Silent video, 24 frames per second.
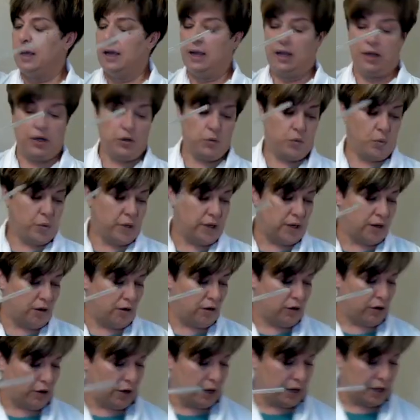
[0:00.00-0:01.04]
and we
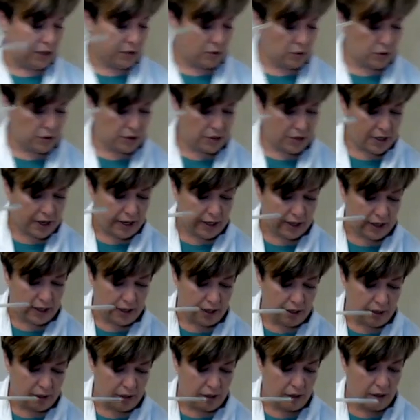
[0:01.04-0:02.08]
are going to take
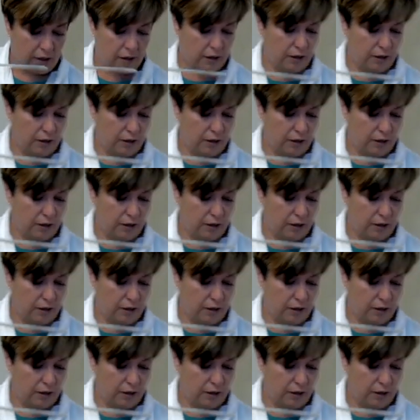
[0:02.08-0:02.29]
in